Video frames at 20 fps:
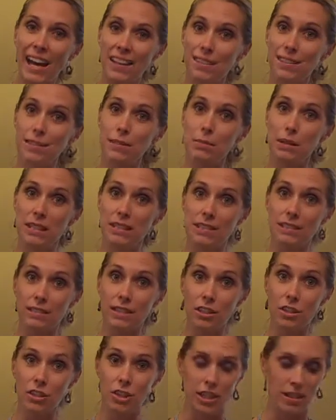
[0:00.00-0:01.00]
has to be
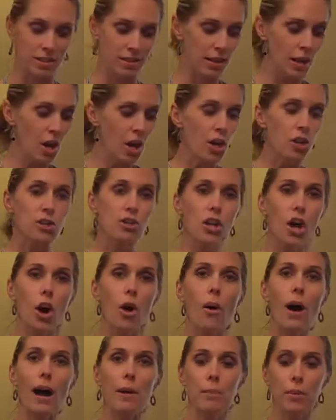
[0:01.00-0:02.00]
delicious.
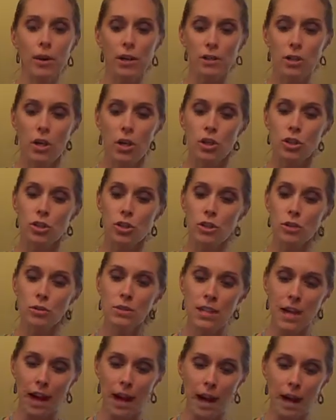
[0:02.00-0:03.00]
So I put
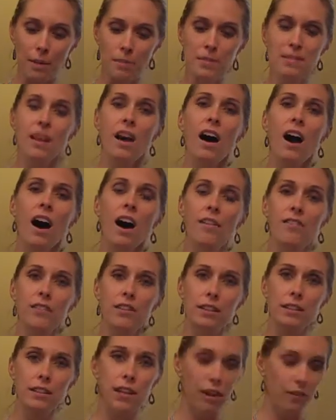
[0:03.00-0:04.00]
2 tubs of
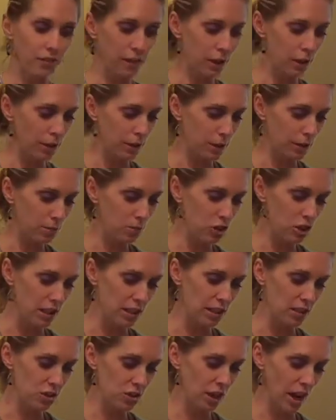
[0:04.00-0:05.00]
Philadelphia cream
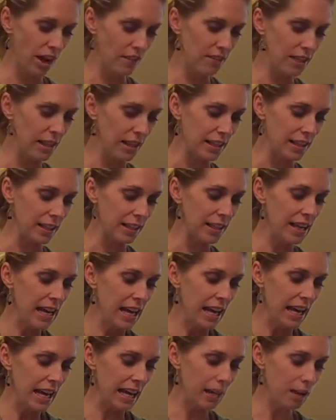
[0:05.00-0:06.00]
cheese, chive and onion
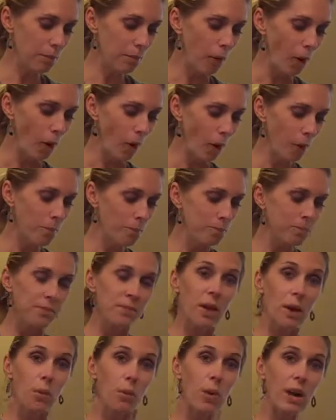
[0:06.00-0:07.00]
in a bowl
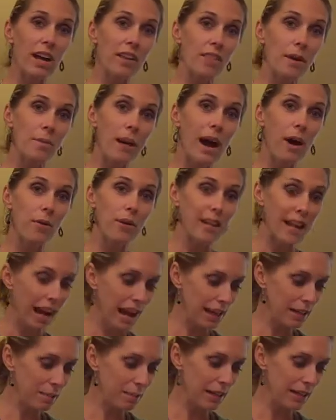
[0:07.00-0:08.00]
with about
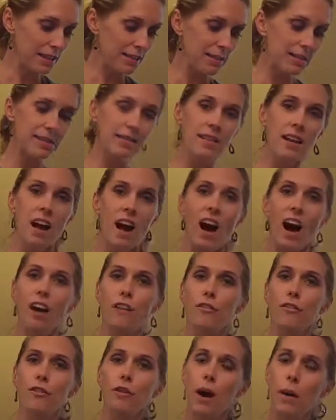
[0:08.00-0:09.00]
9 pieces
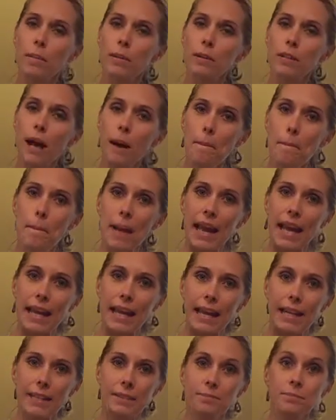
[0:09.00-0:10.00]
of crumbled up
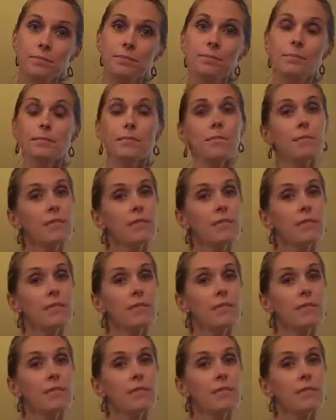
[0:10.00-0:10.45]
bacon,